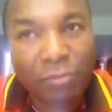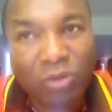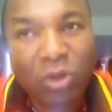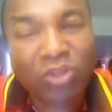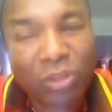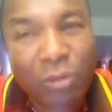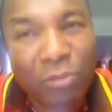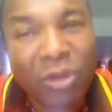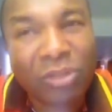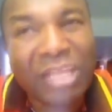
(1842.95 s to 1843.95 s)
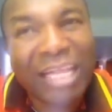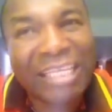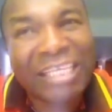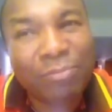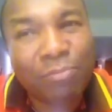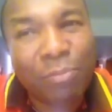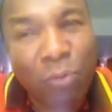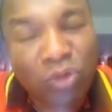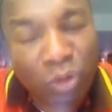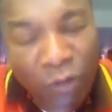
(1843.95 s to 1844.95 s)
Just because that is my
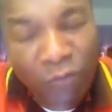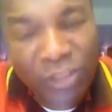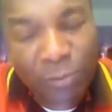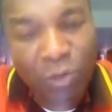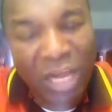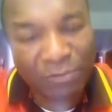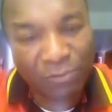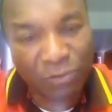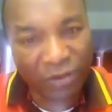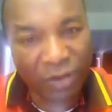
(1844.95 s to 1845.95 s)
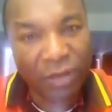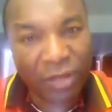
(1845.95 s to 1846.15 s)
most comfortable atmosphere.